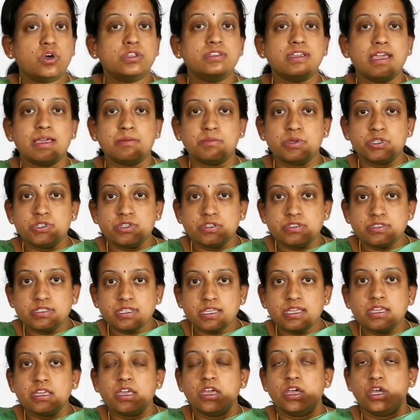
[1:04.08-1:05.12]
or the
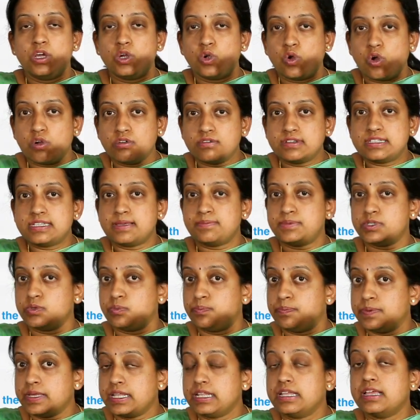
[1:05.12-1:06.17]
emergency
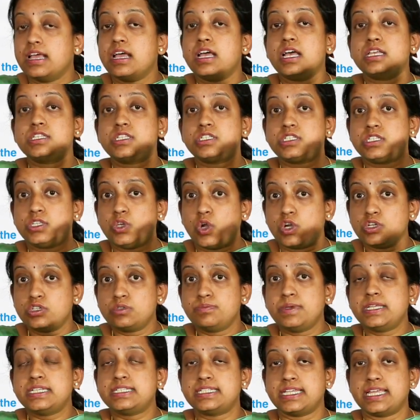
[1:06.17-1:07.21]
contraceptive pill has not to
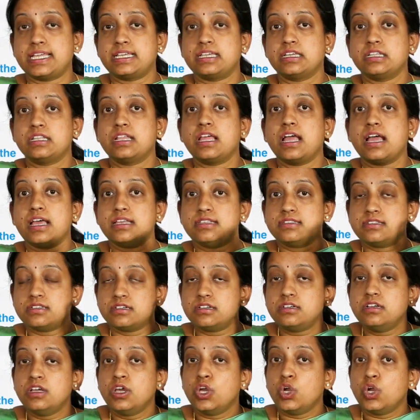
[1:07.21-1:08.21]
be taken as a